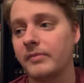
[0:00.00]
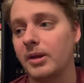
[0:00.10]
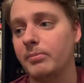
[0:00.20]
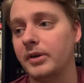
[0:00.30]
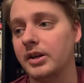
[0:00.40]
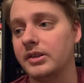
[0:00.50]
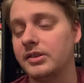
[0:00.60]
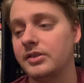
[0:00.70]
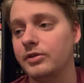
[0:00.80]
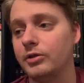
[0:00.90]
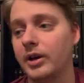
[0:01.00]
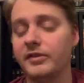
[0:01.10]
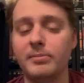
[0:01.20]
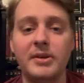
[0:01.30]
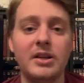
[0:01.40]
But you have
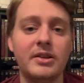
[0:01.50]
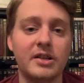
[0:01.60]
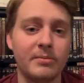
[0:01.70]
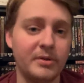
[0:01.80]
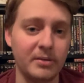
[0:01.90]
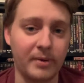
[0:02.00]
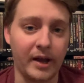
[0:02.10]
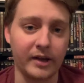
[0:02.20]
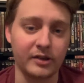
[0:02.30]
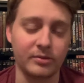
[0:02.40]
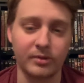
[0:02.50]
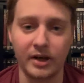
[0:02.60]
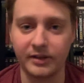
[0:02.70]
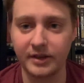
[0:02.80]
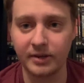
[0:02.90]
to be the complete package, where I
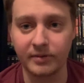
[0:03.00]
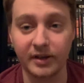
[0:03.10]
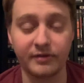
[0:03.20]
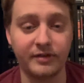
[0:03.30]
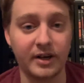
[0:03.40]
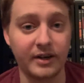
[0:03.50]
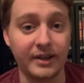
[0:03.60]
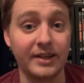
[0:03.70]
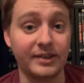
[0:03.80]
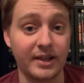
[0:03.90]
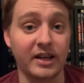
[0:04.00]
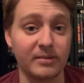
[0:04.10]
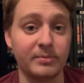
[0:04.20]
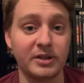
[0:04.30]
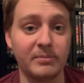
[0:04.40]
think Ric Flair is that
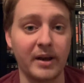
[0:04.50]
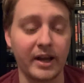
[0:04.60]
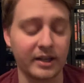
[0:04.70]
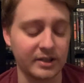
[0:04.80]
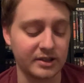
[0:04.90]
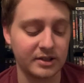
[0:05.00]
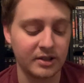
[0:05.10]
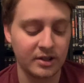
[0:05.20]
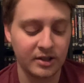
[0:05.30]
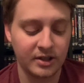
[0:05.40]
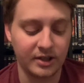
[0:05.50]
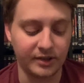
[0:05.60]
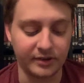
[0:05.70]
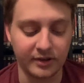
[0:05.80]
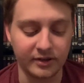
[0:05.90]
complete package.
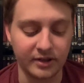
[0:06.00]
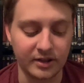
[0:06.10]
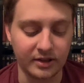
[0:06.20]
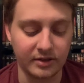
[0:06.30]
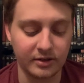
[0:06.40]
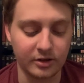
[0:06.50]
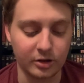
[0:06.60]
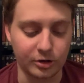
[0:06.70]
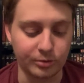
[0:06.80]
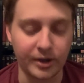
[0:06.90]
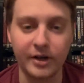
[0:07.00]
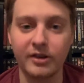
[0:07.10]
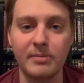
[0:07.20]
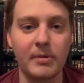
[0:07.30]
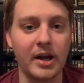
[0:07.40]
He's literally great on
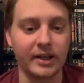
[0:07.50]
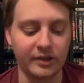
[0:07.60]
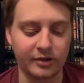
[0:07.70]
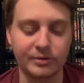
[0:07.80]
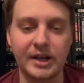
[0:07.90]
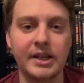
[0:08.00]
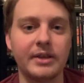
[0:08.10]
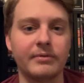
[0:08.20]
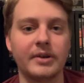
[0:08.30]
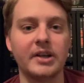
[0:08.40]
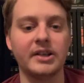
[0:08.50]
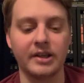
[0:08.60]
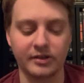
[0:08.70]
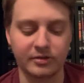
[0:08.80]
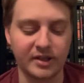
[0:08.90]
the mic. He's great in the ring. He
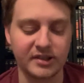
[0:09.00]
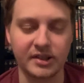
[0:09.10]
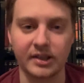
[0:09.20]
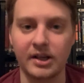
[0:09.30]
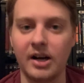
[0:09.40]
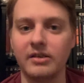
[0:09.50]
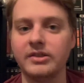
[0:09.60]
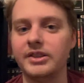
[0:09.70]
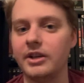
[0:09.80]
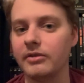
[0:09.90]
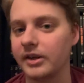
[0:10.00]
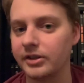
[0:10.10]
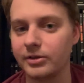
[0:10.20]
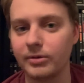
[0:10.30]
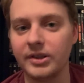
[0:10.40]
has great psychology, great
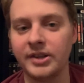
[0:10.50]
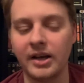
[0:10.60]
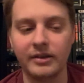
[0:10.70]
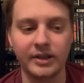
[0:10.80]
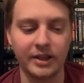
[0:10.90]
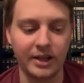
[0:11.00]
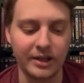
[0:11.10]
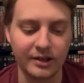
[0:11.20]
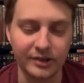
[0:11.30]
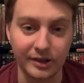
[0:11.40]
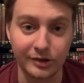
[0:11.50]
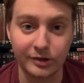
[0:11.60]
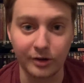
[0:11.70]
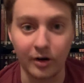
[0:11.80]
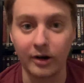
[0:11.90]
storytelling. He is a
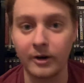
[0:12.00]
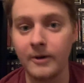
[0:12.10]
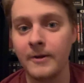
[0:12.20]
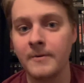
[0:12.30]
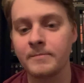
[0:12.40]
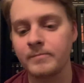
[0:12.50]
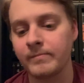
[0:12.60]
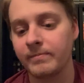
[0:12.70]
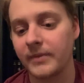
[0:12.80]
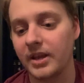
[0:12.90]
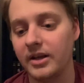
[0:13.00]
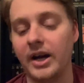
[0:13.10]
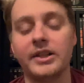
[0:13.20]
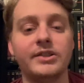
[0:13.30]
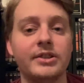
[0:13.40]
star.
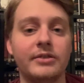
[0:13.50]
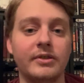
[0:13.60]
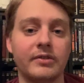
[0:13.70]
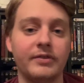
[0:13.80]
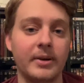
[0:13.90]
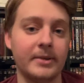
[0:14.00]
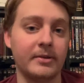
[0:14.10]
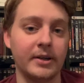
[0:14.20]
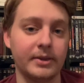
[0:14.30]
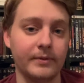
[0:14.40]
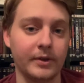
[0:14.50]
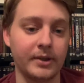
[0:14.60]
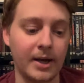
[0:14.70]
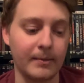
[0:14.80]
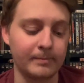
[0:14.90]
I consider Ric Flair the greatest of all
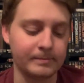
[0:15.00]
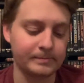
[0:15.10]
time.